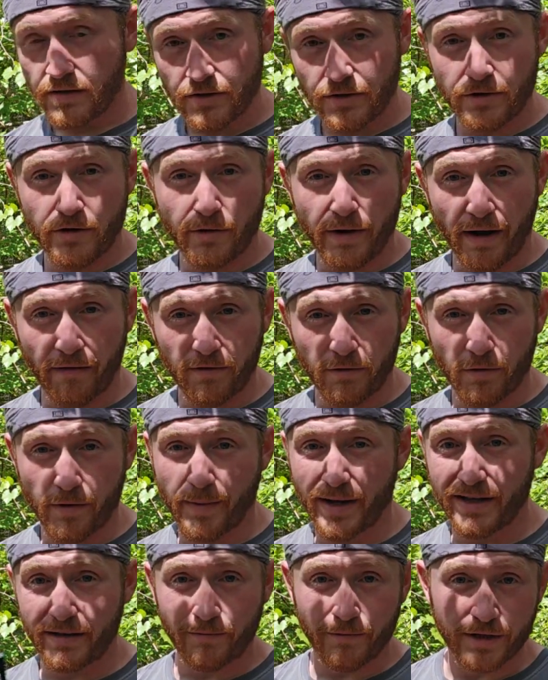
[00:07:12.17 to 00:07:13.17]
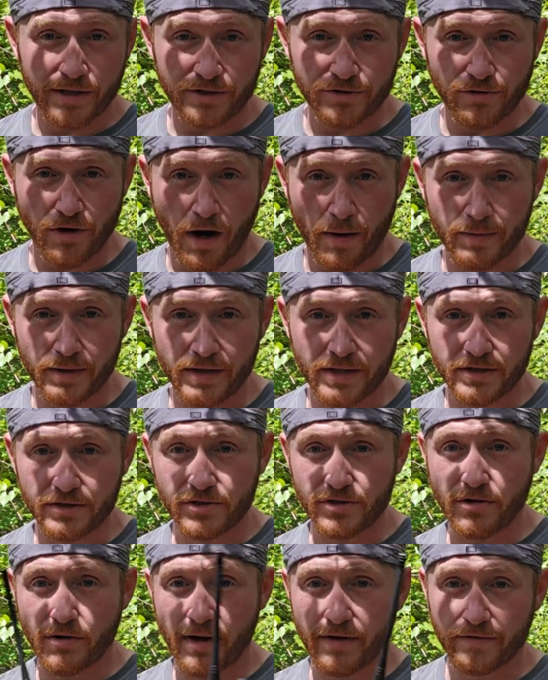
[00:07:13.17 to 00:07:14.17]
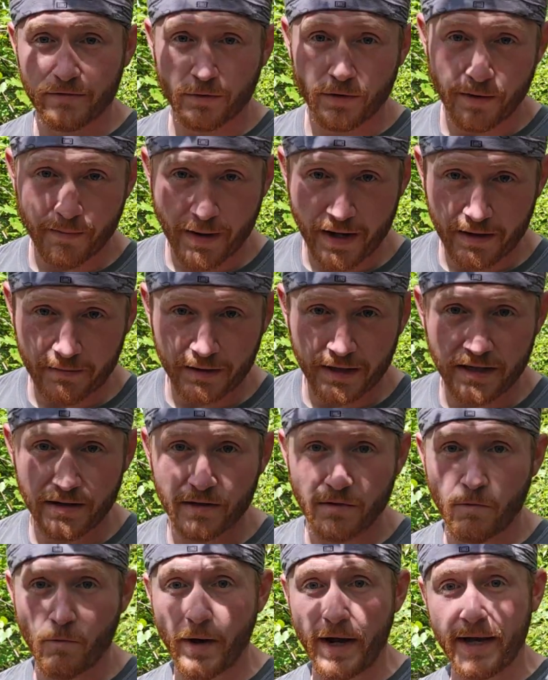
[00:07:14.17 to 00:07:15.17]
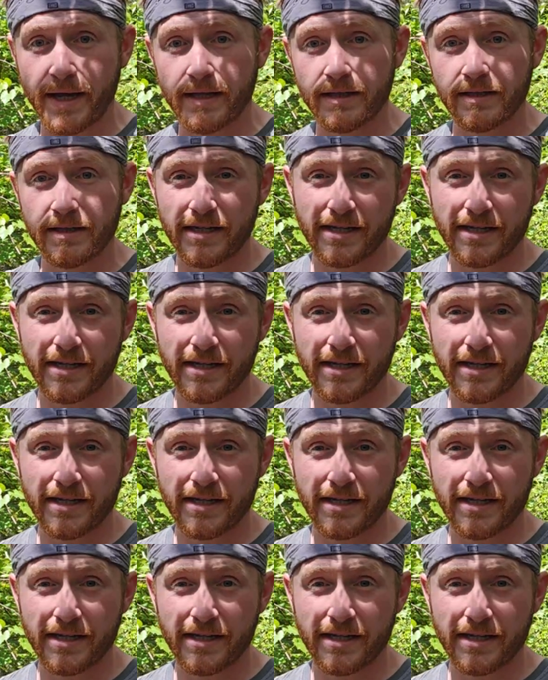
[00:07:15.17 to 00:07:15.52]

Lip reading: You don't have to worry about them really dropping this. You don't have to worry about them getting it wet.